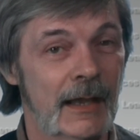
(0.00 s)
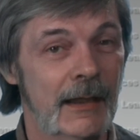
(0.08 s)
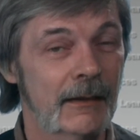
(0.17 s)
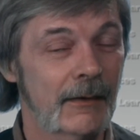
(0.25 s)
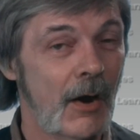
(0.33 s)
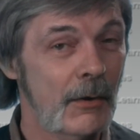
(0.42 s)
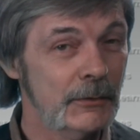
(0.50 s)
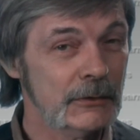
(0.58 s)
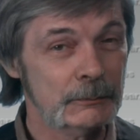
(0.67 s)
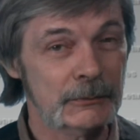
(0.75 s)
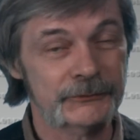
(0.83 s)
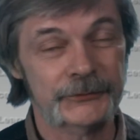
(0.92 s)
I always
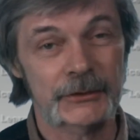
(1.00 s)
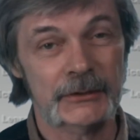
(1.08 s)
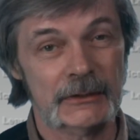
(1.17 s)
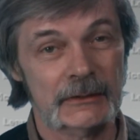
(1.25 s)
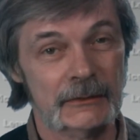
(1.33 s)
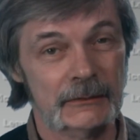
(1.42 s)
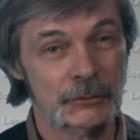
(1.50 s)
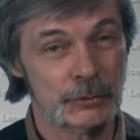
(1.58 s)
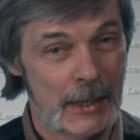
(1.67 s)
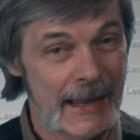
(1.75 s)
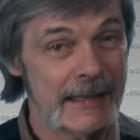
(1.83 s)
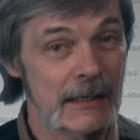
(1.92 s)
prefer to
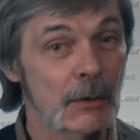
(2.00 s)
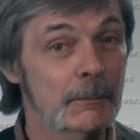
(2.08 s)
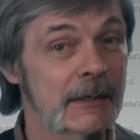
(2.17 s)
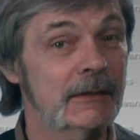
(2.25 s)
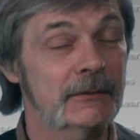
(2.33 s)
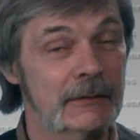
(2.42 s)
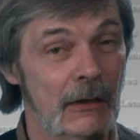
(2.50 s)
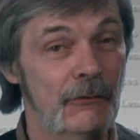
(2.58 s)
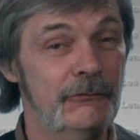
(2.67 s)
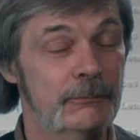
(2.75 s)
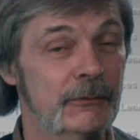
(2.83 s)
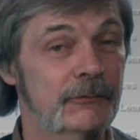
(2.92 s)
try it out
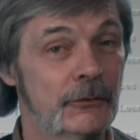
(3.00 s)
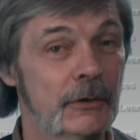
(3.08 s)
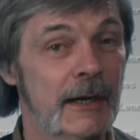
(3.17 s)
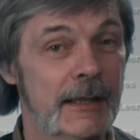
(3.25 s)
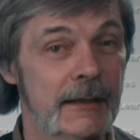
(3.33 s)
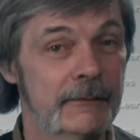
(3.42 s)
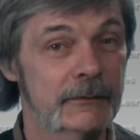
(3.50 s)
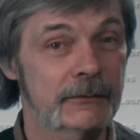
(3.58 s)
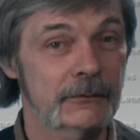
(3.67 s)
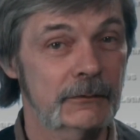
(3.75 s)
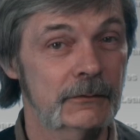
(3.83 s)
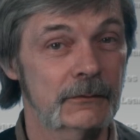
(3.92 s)
myself before I have the
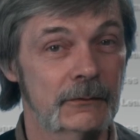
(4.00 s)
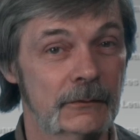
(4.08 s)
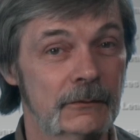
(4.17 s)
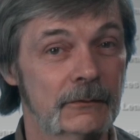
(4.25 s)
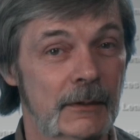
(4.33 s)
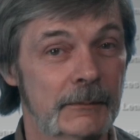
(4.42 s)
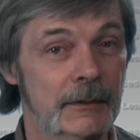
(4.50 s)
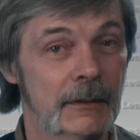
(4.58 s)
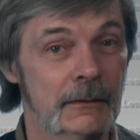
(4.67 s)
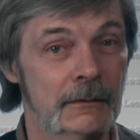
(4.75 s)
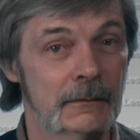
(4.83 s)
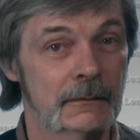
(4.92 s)
students do something.